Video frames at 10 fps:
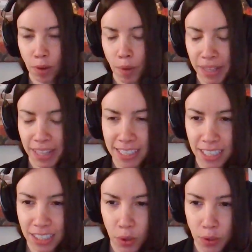Well, I mean, these
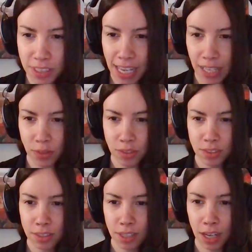things go in
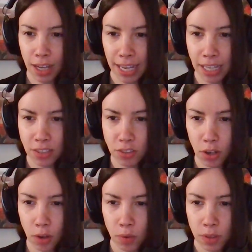cycles. And
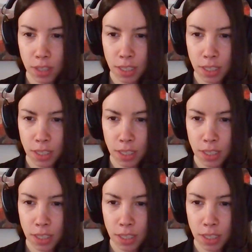so,